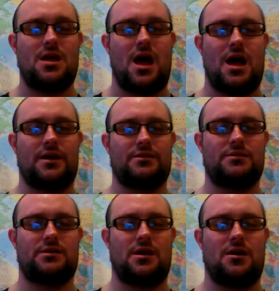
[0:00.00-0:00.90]

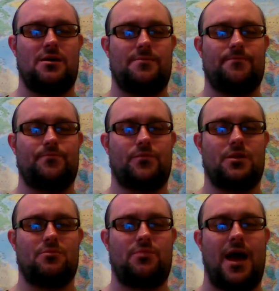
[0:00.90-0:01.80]
and um,
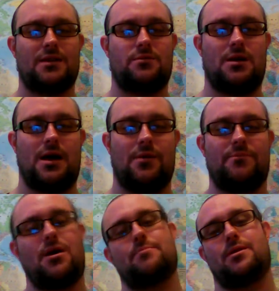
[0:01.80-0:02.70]
perhaps,
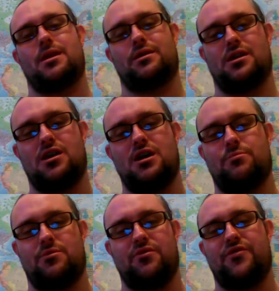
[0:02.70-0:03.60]
in my opinion, I think the
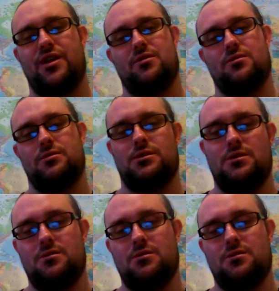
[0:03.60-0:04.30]
government of England